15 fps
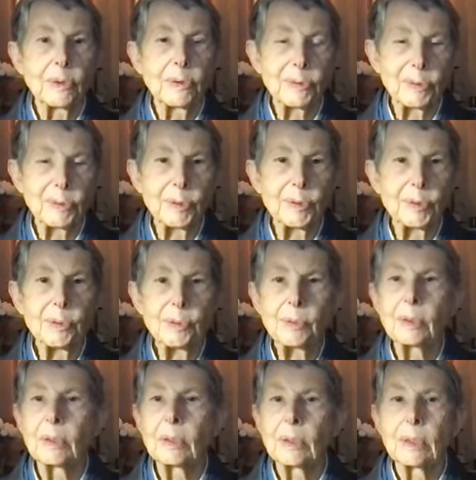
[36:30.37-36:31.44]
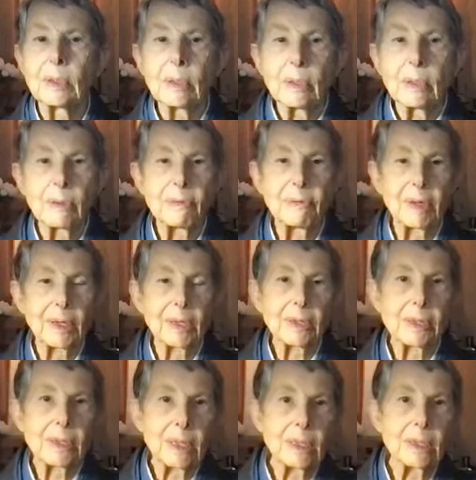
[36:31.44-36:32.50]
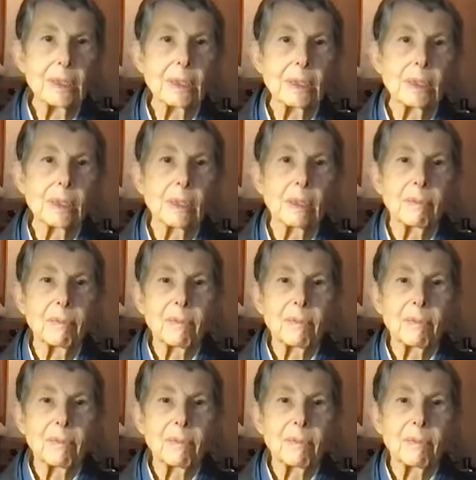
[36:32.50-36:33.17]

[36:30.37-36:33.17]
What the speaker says: through the felt sense